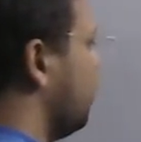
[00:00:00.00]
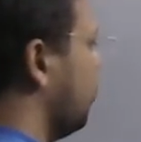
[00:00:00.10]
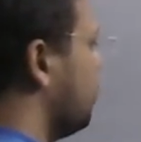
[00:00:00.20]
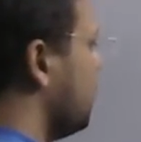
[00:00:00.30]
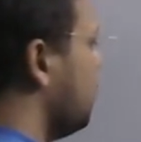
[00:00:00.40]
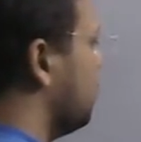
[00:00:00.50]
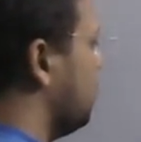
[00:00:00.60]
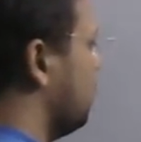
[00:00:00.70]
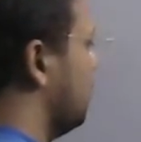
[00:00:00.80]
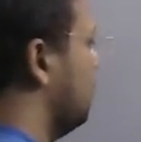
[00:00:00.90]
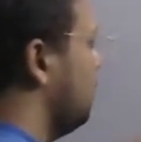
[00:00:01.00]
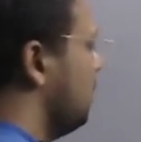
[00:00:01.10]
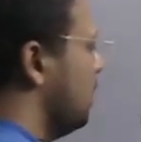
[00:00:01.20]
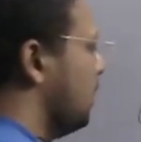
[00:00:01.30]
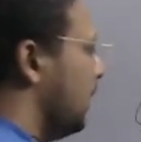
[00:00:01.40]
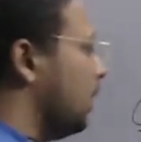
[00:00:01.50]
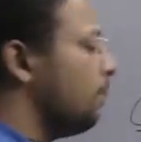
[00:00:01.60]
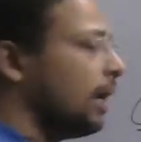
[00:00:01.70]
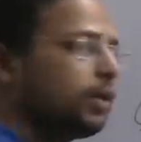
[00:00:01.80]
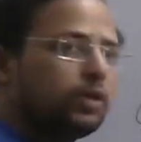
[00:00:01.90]
of check, and
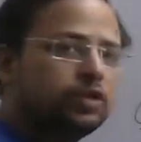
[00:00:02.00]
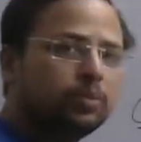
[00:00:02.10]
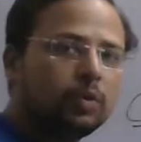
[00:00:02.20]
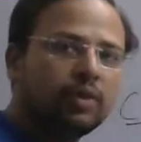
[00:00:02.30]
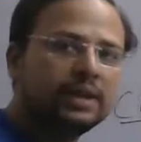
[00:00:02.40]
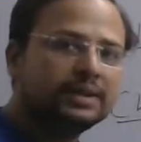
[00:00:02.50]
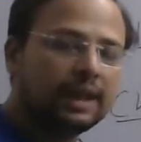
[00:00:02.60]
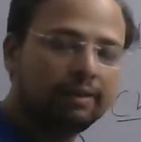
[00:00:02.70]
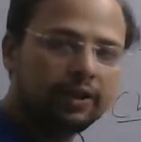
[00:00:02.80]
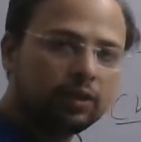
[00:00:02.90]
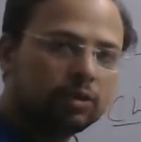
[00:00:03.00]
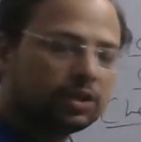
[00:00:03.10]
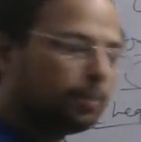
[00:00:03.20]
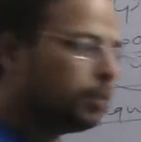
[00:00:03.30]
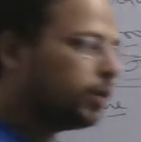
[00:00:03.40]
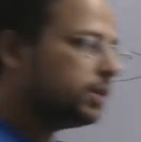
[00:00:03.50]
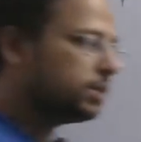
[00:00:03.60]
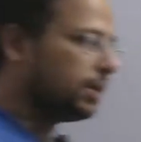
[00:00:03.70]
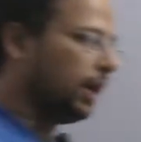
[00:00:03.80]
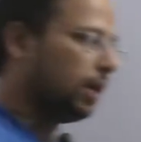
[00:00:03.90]
bank also provides salary to its
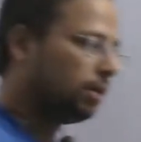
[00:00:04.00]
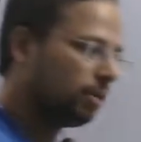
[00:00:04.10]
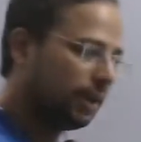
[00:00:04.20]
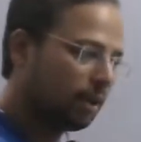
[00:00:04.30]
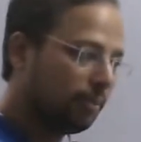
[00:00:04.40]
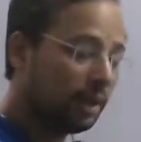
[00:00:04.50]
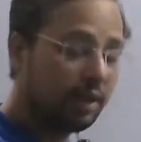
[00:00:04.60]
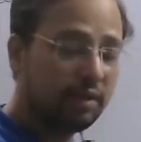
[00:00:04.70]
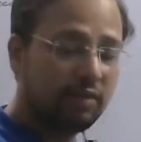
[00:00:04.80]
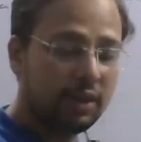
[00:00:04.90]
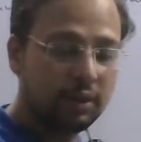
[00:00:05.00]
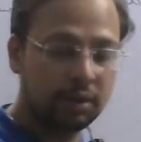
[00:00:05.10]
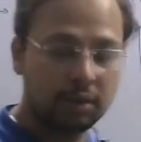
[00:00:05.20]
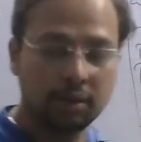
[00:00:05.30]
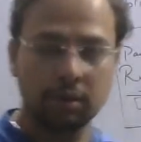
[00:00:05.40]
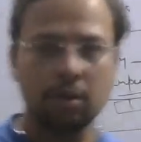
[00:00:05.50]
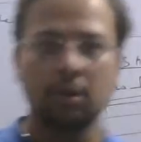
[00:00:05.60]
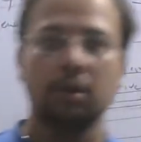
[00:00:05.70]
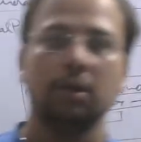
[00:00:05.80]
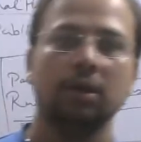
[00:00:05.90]
employees, and there are many different
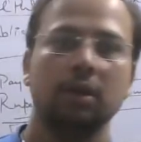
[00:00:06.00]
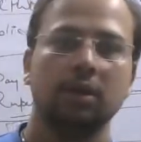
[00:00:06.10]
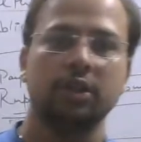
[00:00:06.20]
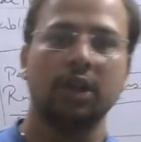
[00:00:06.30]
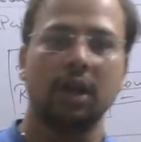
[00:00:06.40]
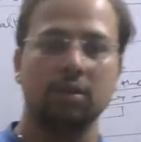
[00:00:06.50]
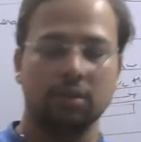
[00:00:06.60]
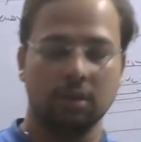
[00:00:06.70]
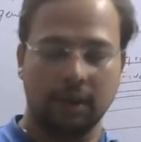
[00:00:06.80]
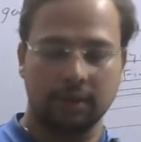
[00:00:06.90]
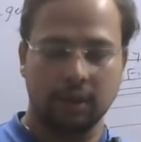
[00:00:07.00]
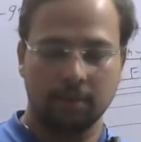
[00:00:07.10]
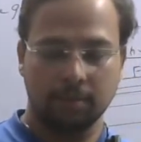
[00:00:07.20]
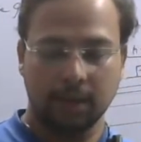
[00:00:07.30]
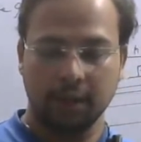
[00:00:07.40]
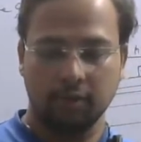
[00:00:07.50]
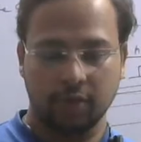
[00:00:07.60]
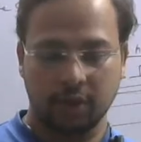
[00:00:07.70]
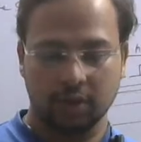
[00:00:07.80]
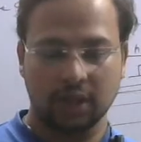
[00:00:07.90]

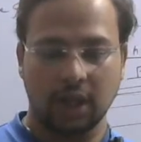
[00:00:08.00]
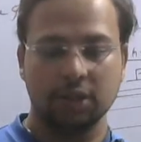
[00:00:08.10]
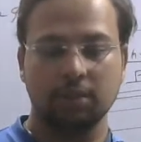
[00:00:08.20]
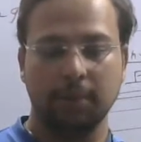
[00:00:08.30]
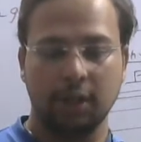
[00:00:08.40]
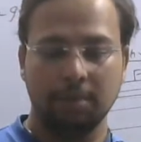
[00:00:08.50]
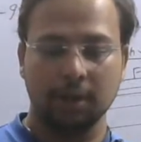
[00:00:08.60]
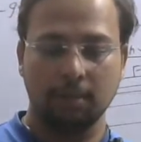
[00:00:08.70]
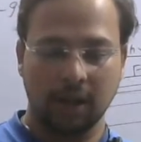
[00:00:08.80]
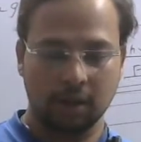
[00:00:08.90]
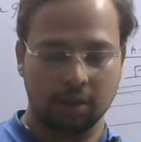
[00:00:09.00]
charges paid by the bank,